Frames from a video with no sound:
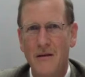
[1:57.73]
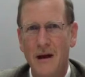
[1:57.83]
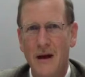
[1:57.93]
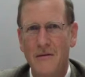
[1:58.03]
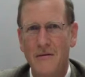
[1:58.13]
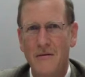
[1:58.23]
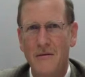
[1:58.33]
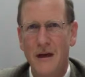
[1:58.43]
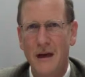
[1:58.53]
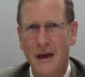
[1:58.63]
that
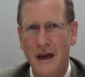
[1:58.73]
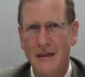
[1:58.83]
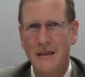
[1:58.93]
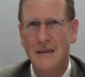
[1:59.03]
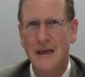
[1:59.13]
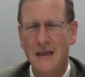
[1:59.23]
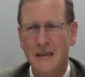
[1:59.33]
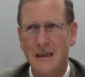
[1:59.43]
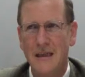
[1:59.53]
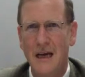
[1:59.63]
they
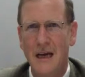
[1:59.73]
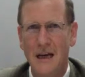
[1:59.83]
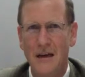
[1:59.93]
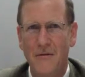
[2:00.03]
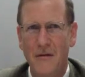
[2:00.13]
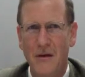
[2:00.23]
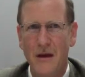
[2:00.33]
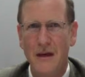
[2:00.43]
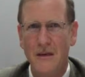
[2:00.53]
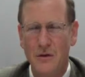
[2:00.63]
exercising daily and
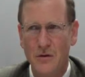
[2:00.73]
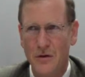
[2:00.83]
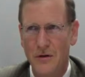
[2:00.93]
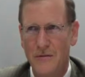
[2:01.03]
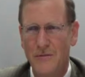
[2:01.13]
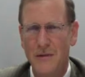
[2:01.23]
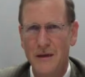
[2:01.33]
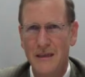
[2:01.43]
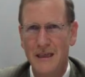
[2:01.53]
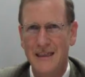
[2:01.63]
everything, it's good. But
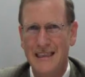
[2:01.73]
he said